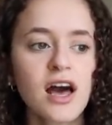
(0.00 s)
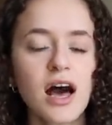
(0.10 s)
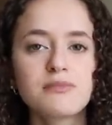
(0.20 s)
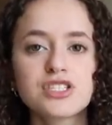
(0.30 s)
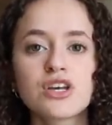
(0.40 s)

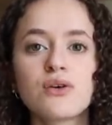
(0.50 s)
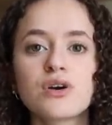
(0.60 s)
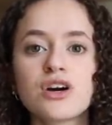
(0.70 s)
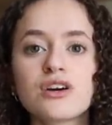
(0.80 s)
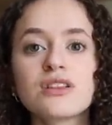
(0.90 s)
Um, so
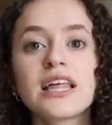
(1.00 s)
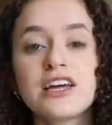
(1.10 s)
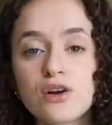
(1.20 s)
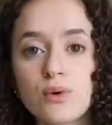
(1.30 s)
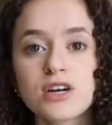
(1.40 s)
her
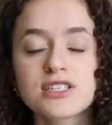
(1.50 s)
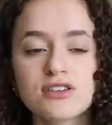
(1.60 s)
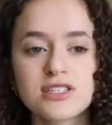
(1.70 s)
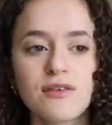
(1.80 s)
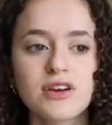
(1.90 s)
later works
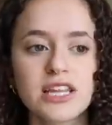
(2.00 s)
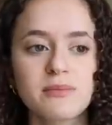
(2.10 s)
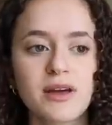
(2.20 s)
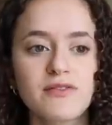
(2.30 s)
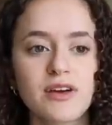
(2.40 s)
are definitely
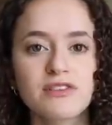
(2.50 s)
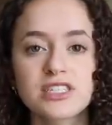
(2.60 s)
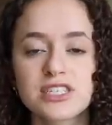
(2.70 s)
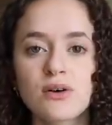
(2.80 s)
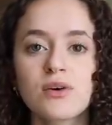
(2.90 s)
my
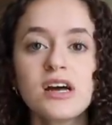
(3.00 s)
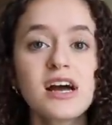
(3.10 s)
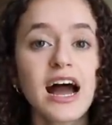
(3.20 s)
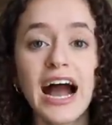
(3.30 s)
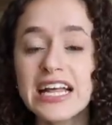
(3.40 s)
favorite. So
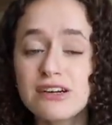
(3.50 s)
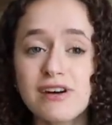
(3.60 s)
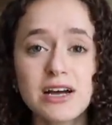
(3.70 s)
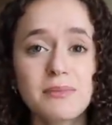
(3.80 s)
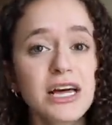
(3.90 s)
highly
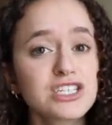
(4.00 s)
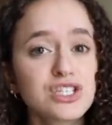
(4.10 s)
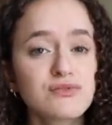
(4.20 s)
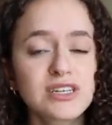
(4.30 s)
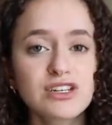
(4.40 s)
recommend
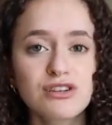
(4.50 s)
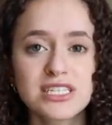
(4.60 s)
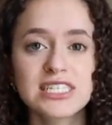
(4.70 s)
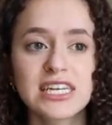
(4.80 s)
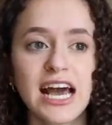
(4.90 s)
you read
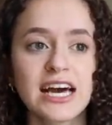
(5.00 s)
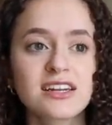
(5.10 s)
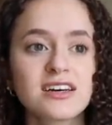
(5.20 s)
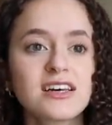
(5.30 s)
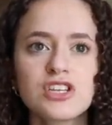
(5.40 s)
Kristin Hannah.